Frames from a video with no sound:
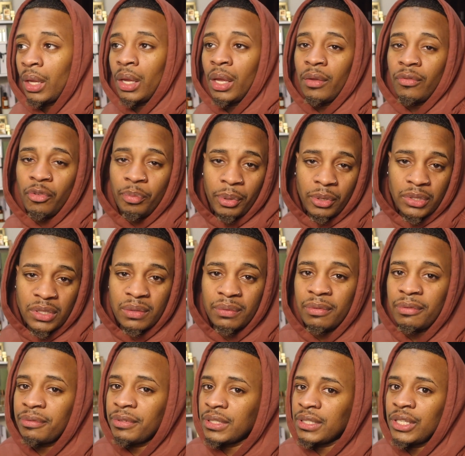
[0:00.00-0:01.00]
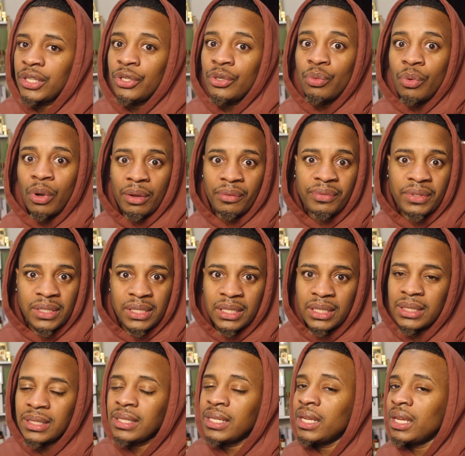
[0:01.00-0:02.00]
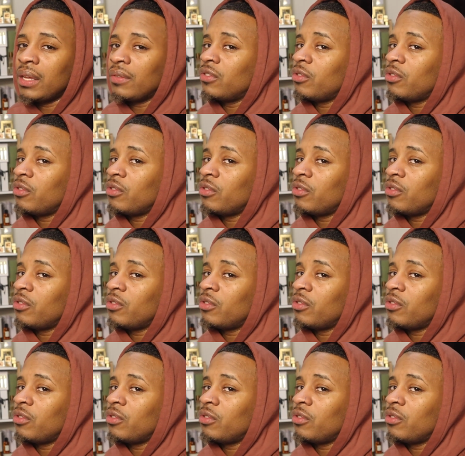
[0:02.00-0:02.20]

If you post it for Fenty, you want Fenty to see it.